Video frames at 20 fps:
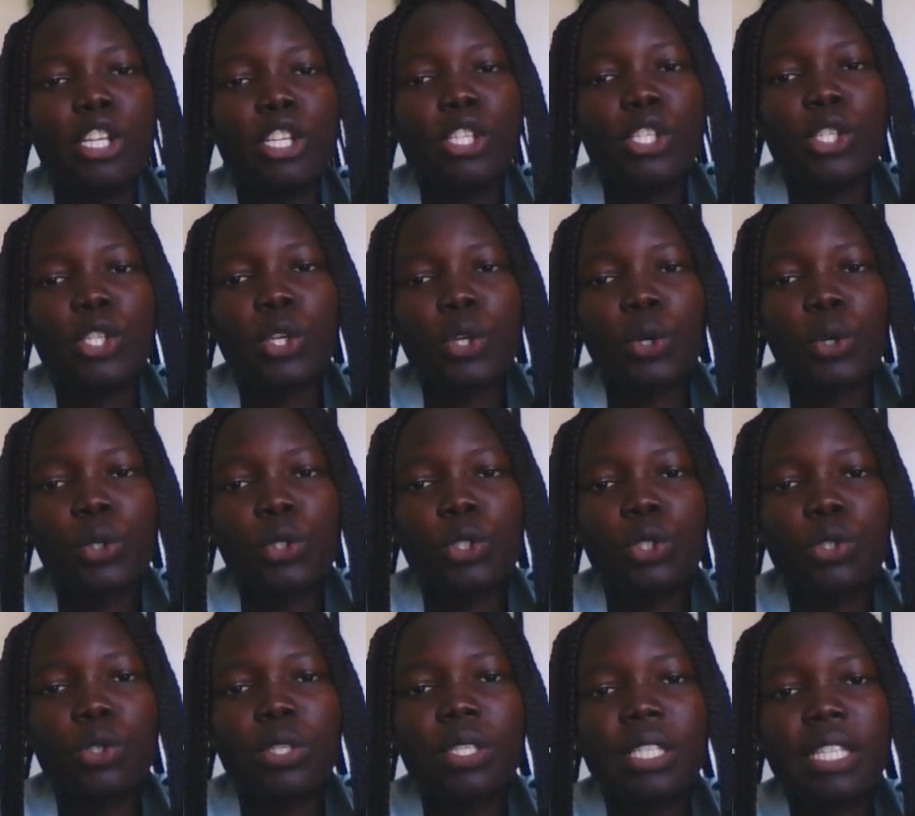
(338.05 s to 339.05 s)
So
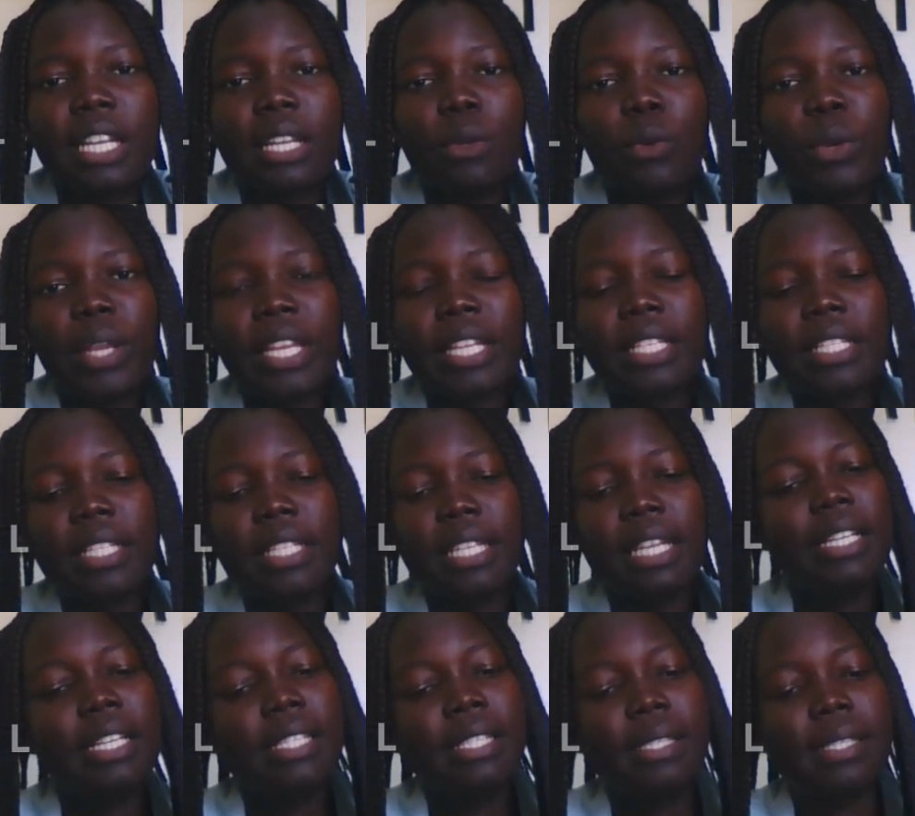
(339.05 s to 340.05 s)
to start with,
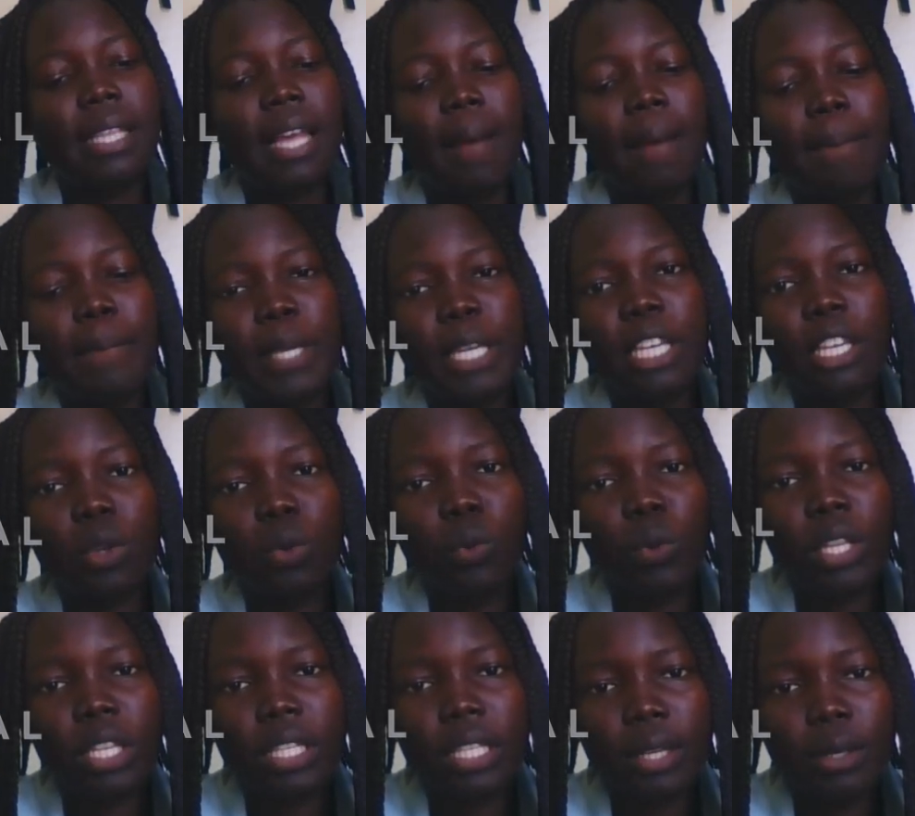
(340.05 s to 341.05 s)
let's begin
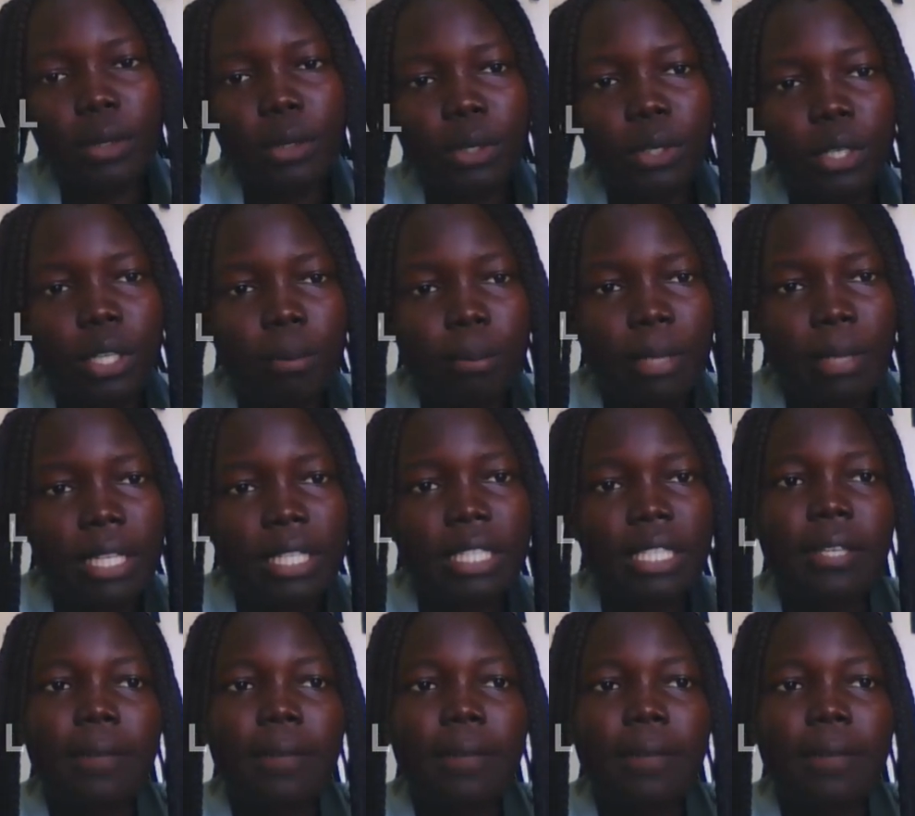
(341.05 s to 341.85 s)
with the Google Meet.